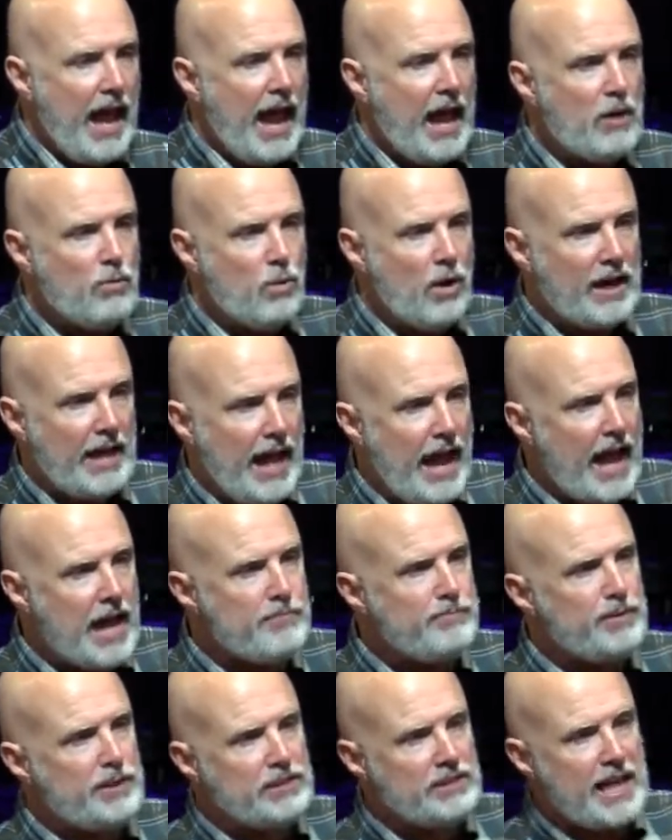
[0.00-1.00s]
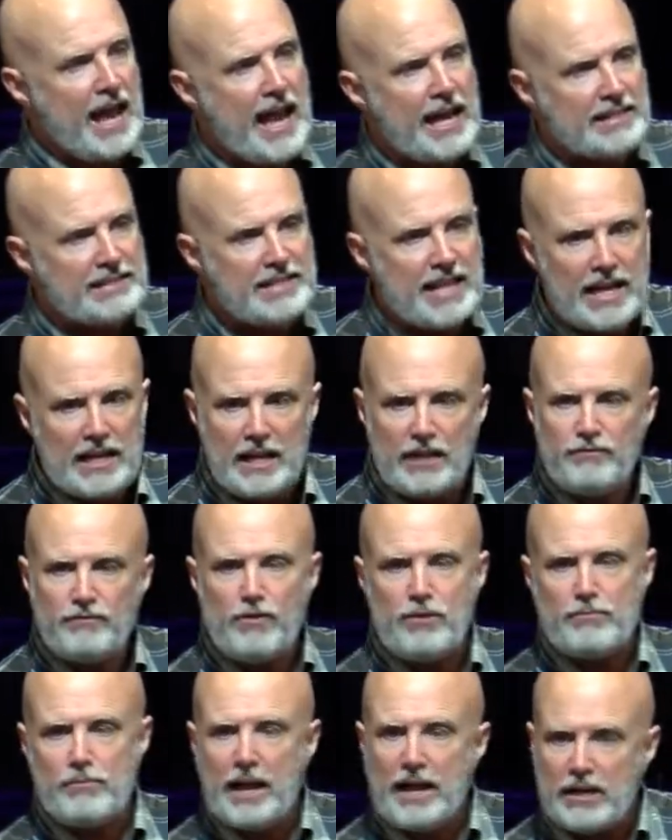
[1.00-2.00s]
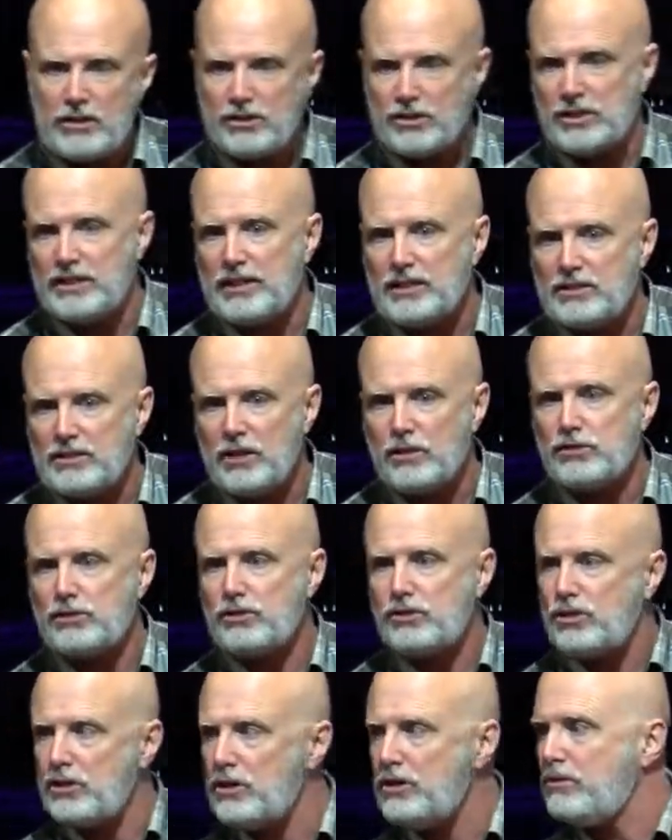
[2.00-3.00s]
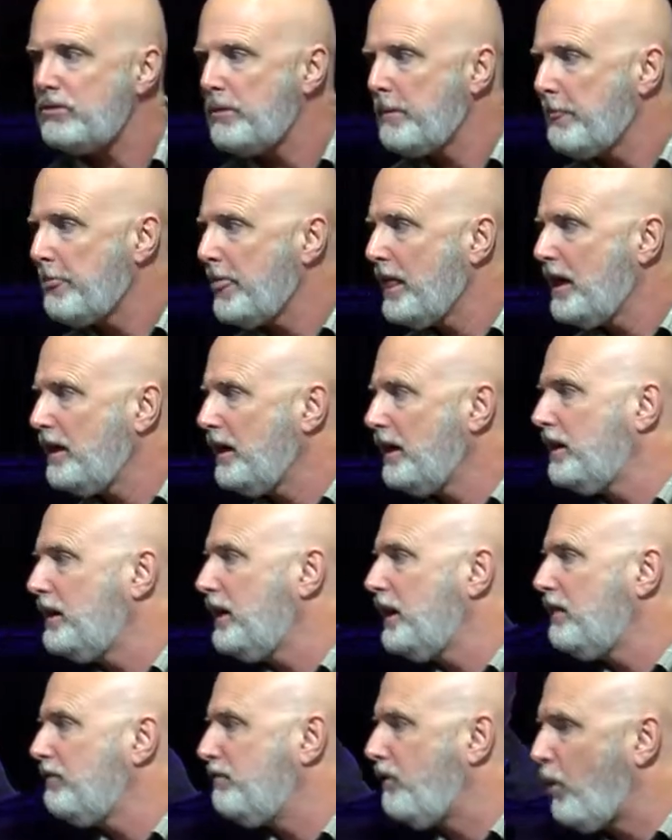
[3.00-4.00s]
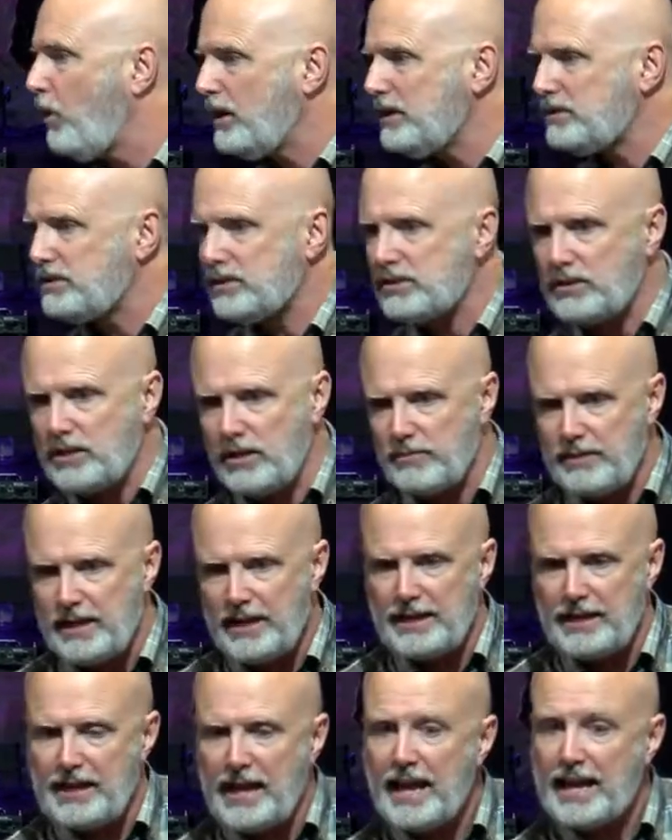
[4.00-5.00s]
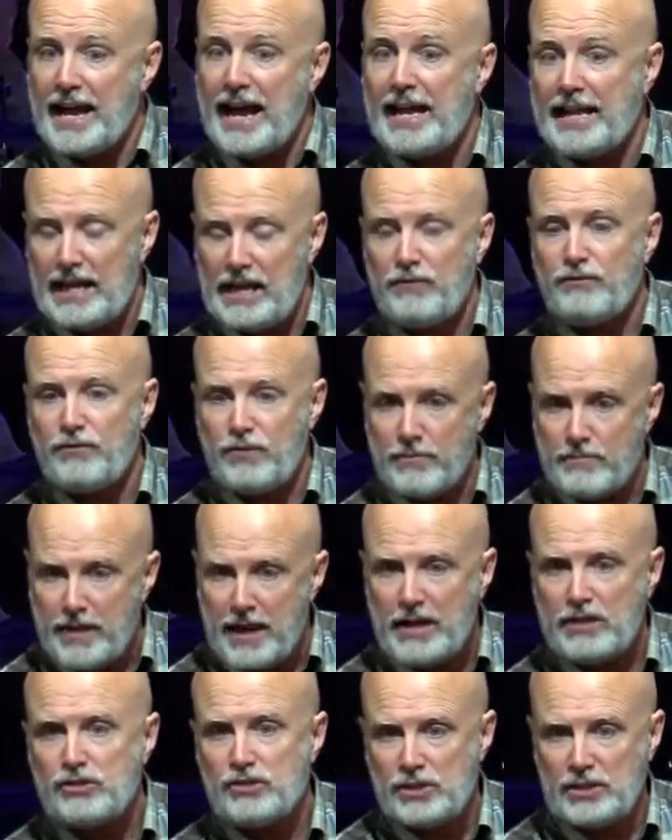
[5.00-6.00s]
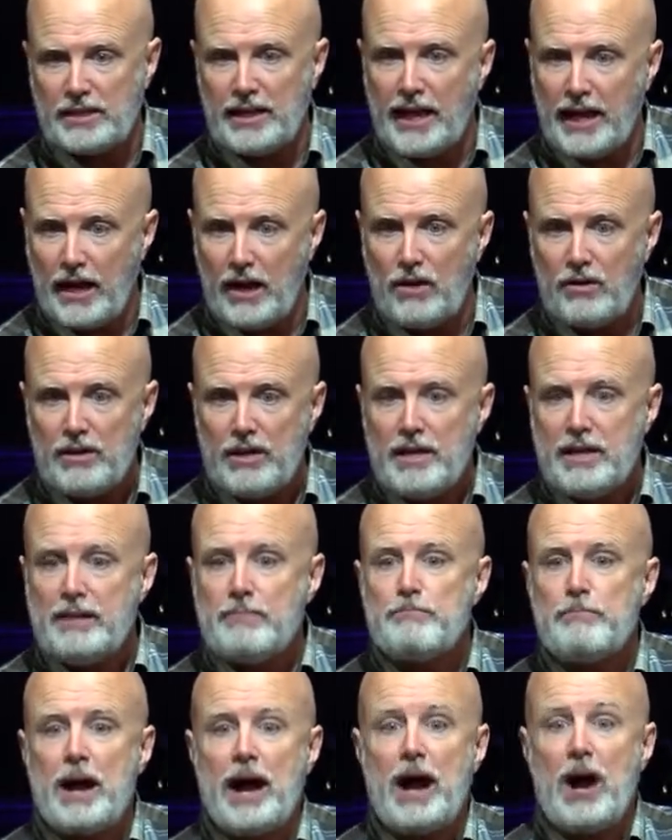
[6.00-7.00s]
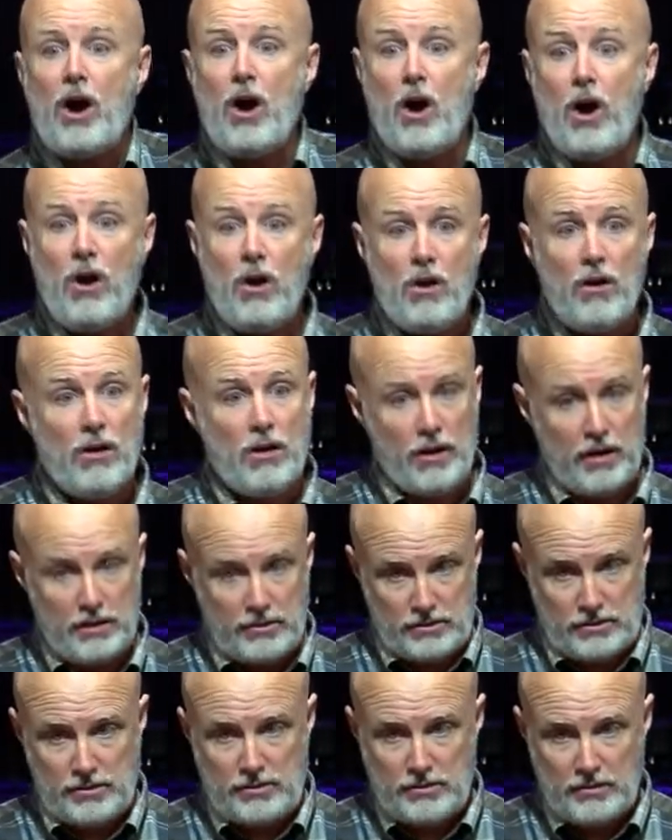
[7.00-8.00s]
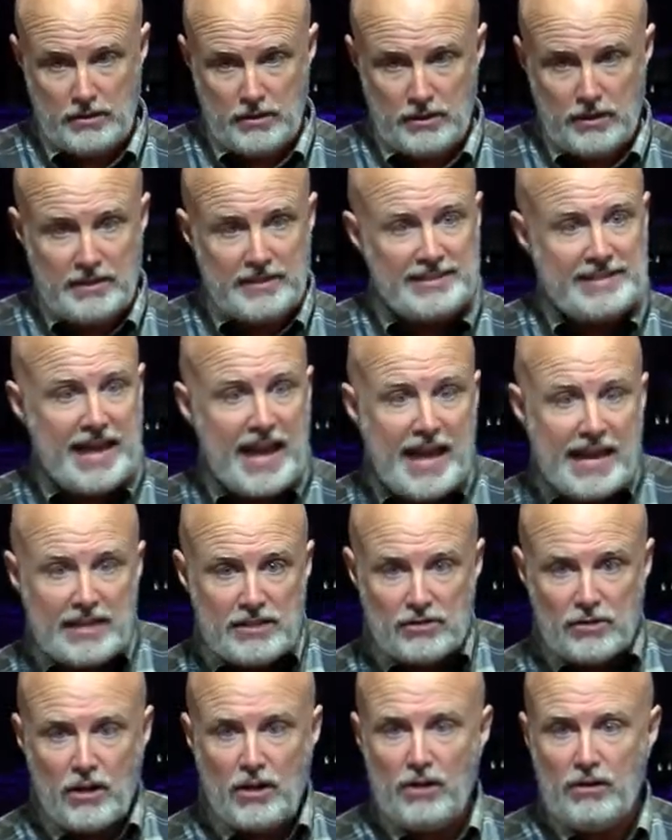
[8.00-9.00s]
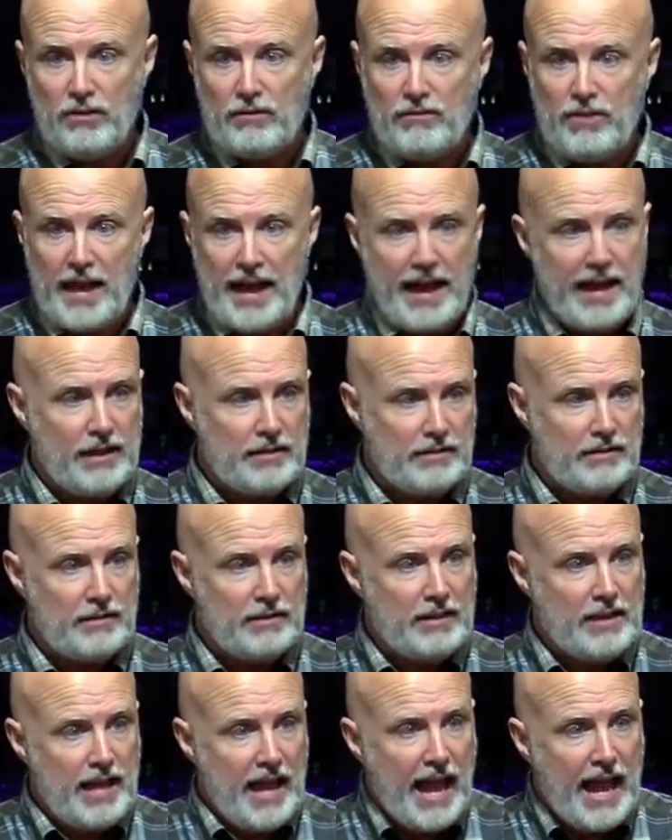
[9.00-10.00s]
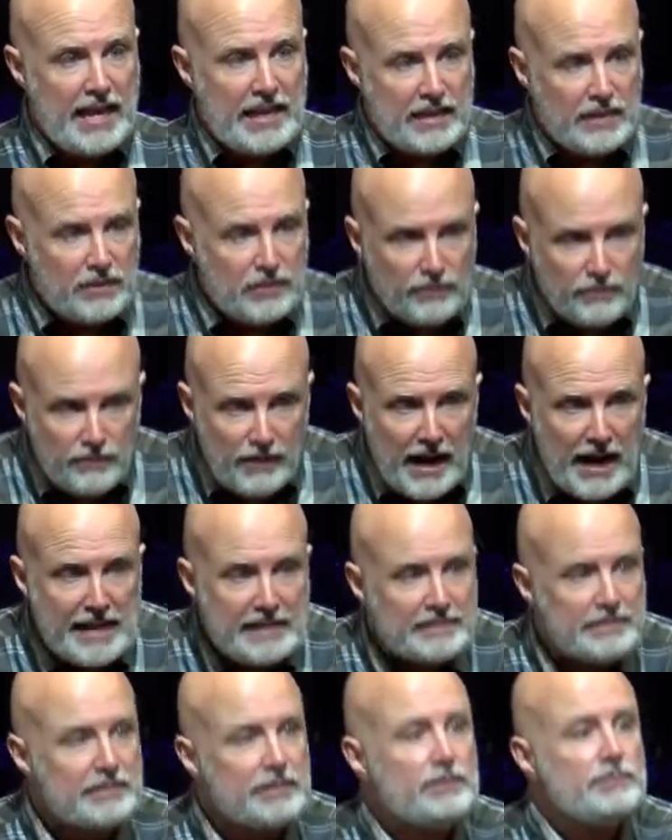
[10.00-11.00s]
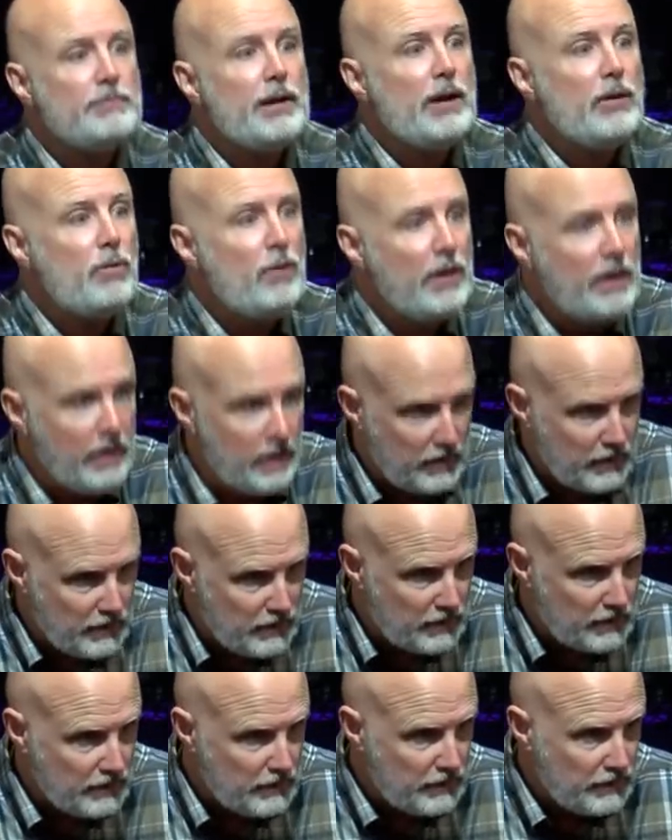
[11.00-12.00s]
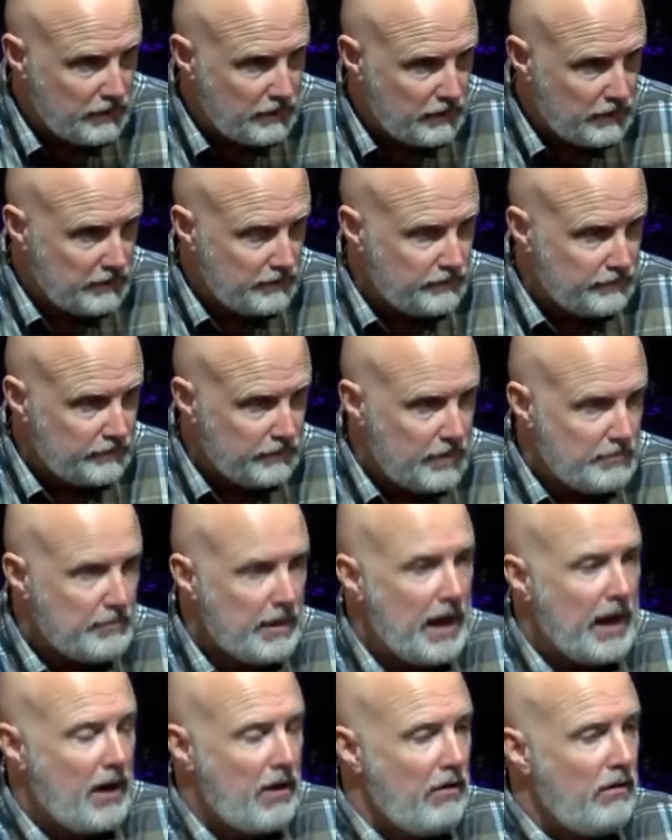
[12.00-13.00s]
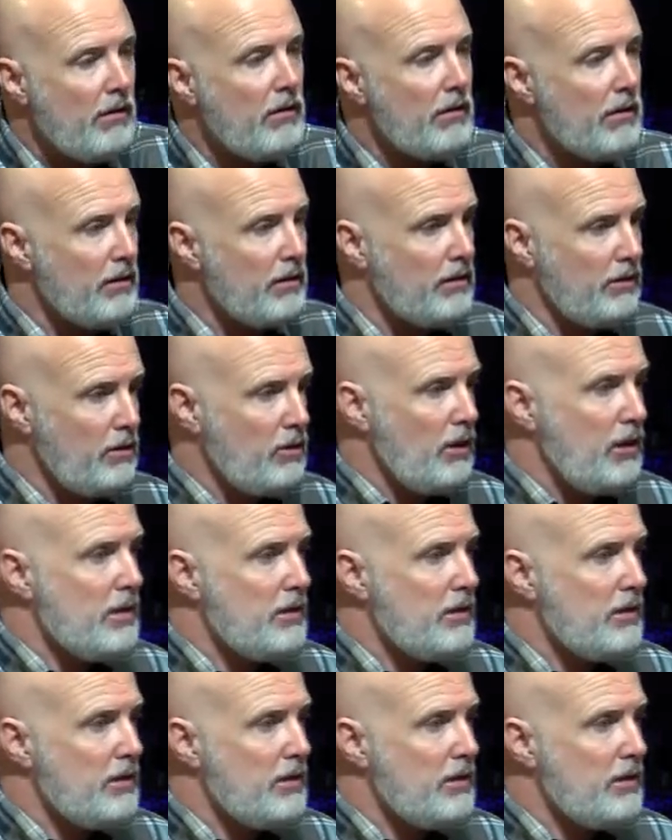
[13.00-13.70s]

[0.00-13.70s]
And what happens as that information, as those two uh, uh, voices come in, and I got information now, my heart takes all of that and it devises my way. My heart,